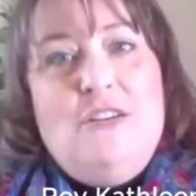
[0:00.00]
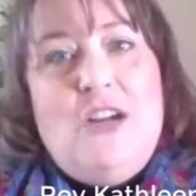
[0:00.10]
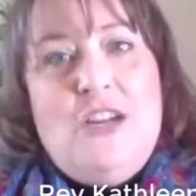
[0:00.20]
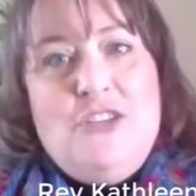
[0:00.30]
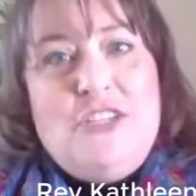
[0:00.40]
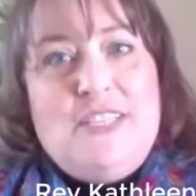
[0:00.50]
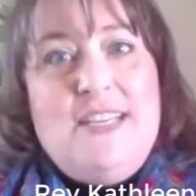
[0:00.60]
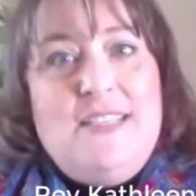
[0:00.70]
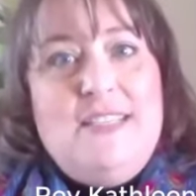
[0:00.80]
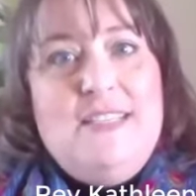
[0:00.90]

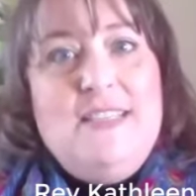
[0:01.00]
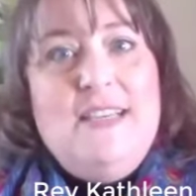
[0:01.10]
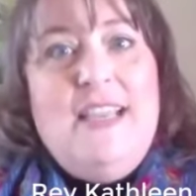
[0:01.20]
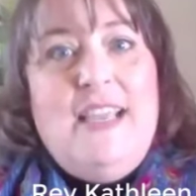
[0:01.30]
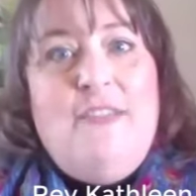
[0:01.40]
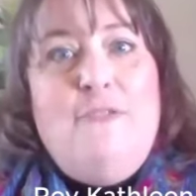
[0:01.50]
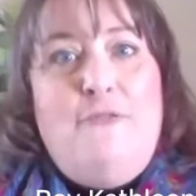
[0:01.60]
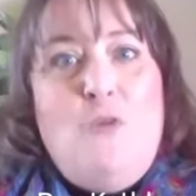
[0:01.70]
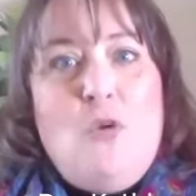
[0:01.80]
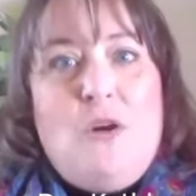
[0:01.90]
consciousness in
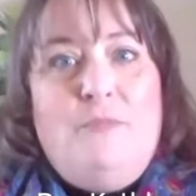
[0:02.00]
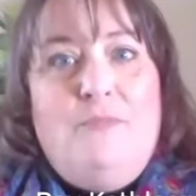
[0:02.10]
form?